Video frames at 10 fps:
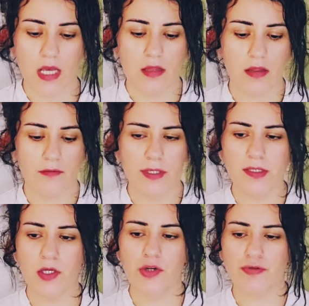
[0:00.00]
There
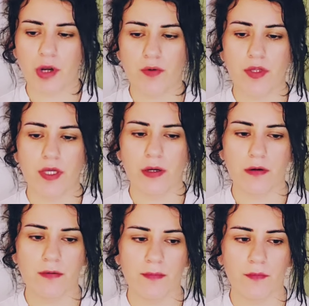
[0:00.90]
is growth
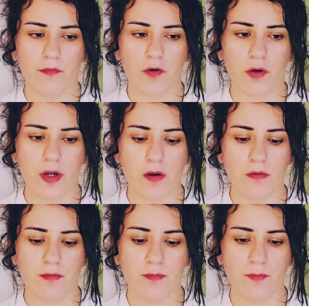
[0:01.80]
here,
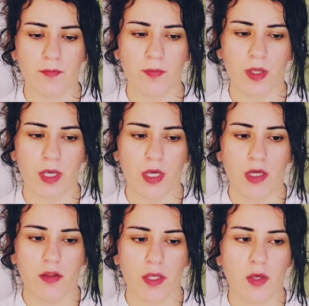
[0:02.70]
Virgo,
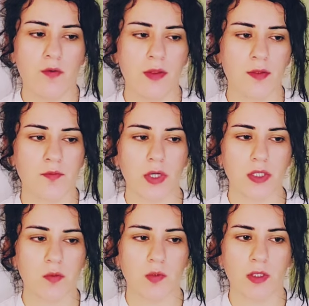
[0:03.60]
that you and this
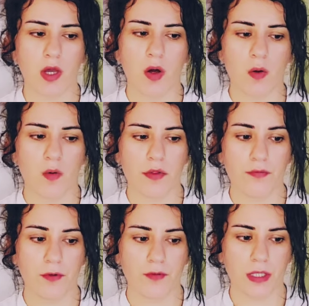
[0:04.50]
person will go
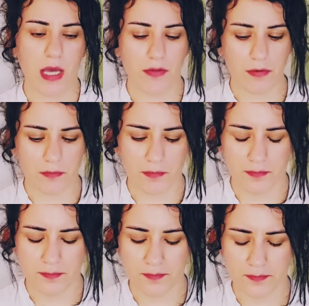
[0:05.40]
through together.
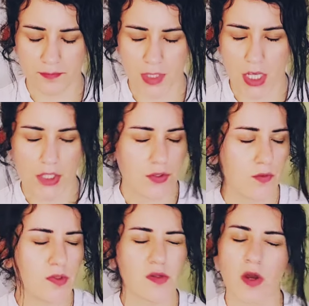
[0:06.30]
So
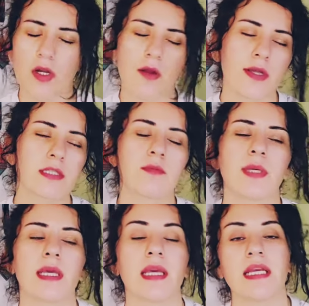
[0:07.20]
it's not going to
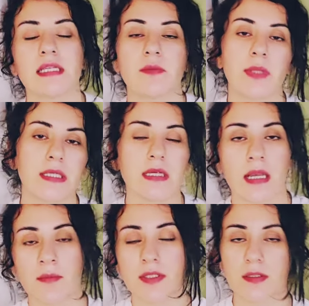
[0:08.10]
be easy peasy
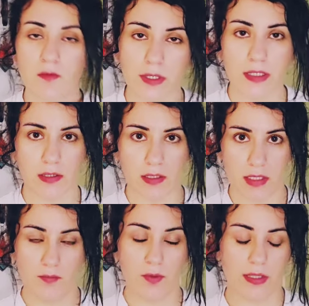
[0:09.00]
lemon squeezy
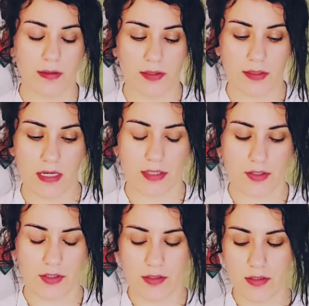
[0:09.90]
within this
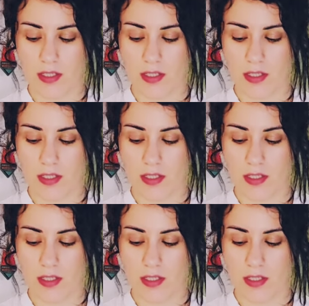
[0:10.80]
connection.